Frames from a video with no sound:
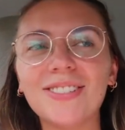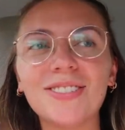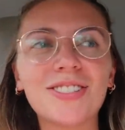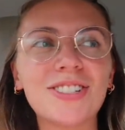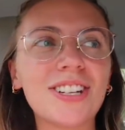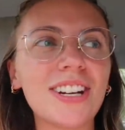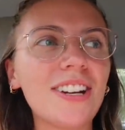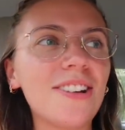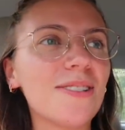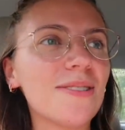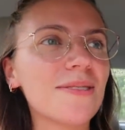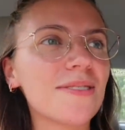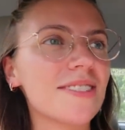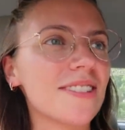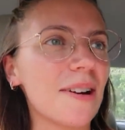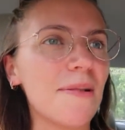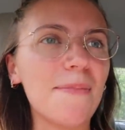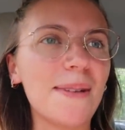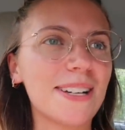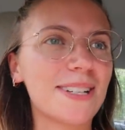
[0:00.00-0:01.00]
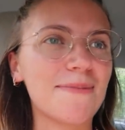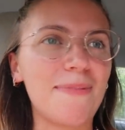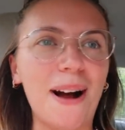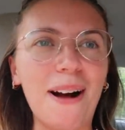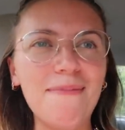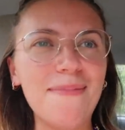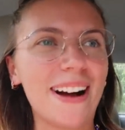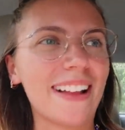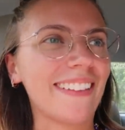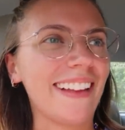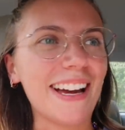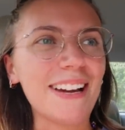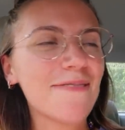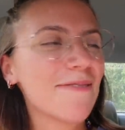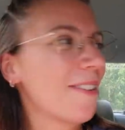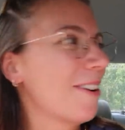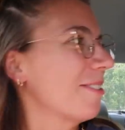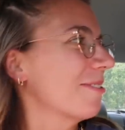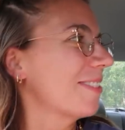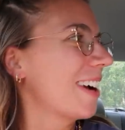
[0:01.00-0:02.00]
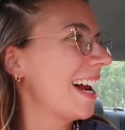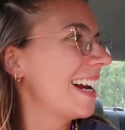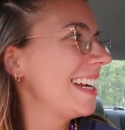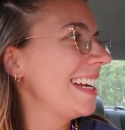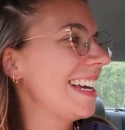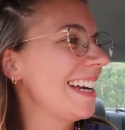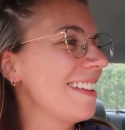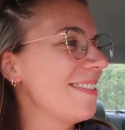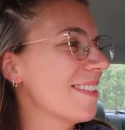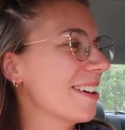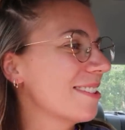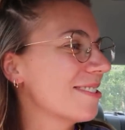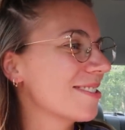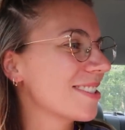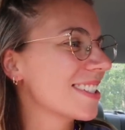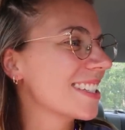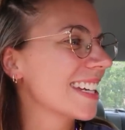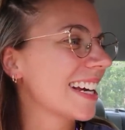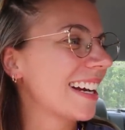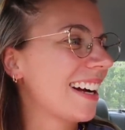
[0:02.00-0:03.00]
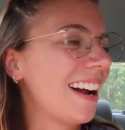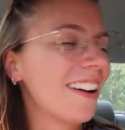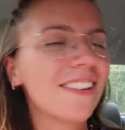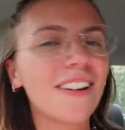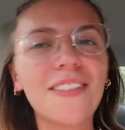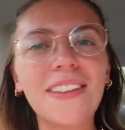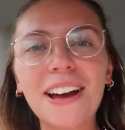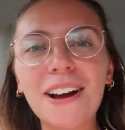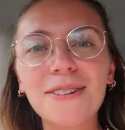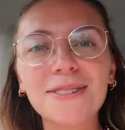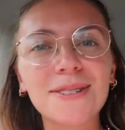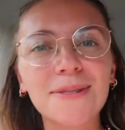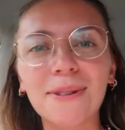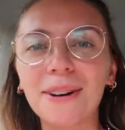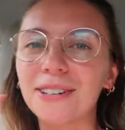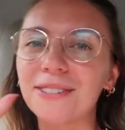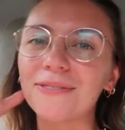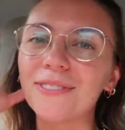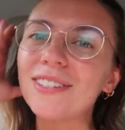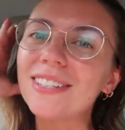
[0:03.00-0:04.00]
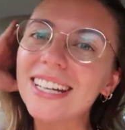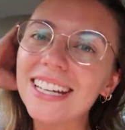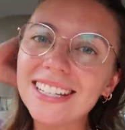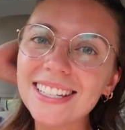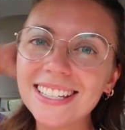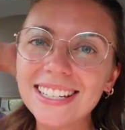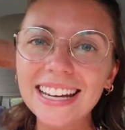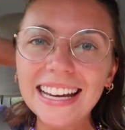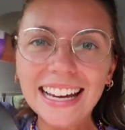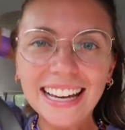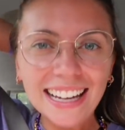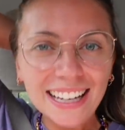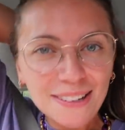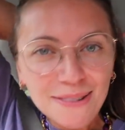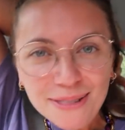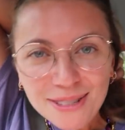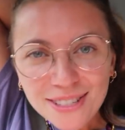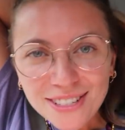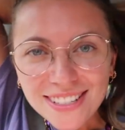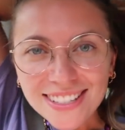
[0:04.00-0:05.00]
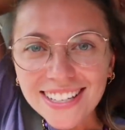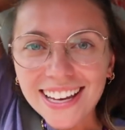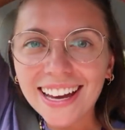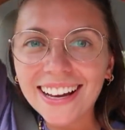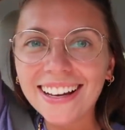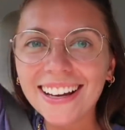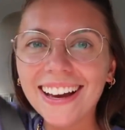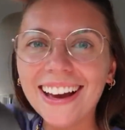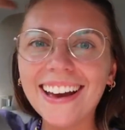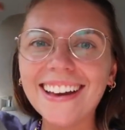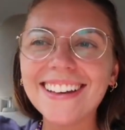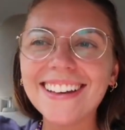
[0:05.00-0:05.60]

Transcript: she knew so much about my life already and that just like, I don't know, they also worked for Disney and it was just like